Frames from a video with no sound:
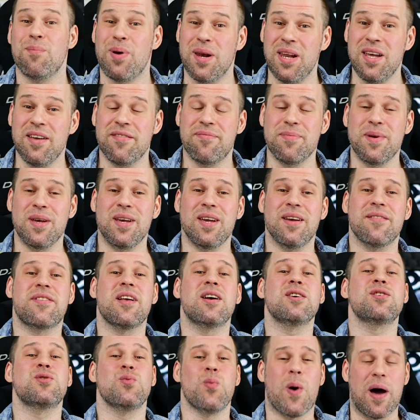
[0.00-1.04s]
Believe me, if
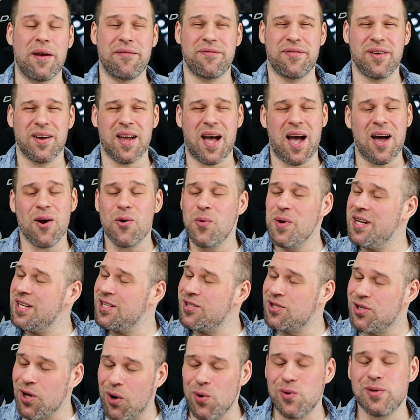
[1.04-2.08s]
there's one thing I really
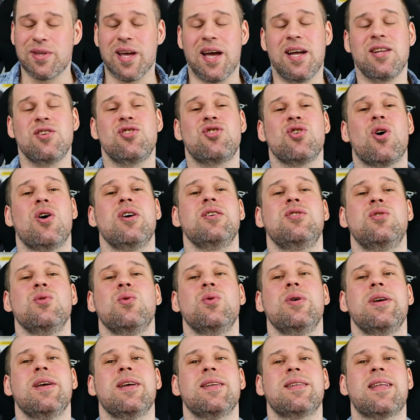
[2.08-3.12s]
don't enjoy
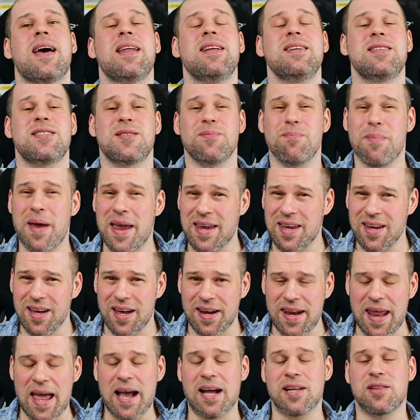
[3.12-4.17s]
doing, then it's making a
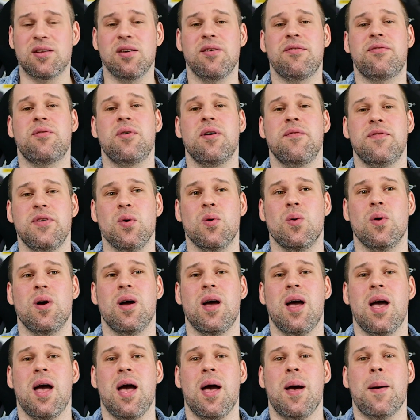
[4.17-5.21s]
negative review.
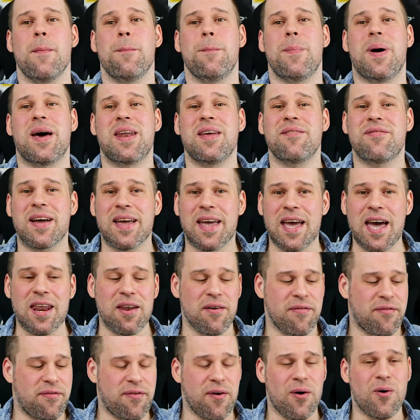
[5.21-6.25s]
But if I get
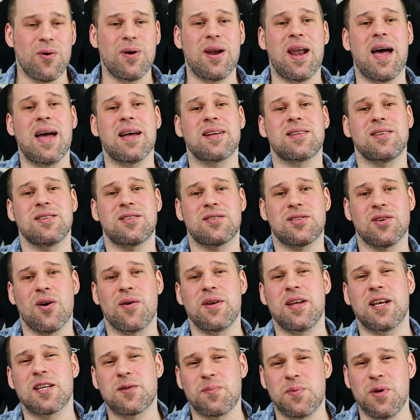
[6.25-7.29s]
a phone like the
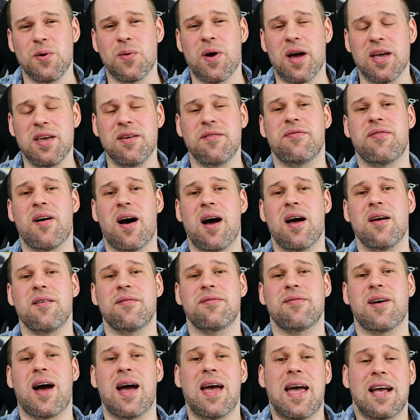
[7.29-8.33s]
Sony Xperia
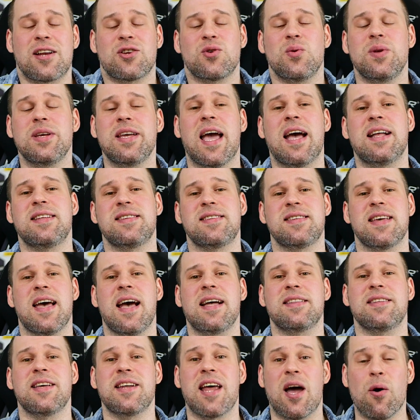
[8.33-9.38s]
E5, I actually get
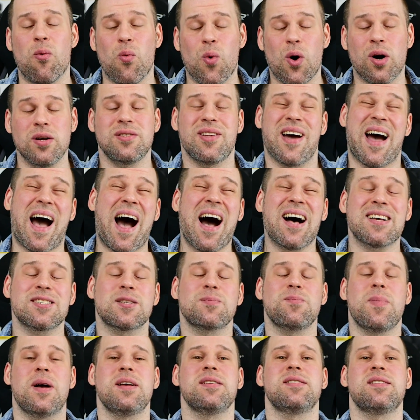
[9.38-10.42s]
sad and I wonder,
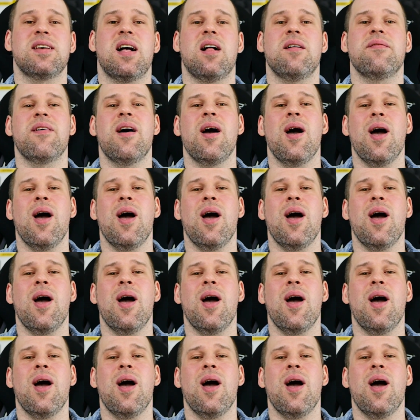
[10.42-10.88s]
ask myself,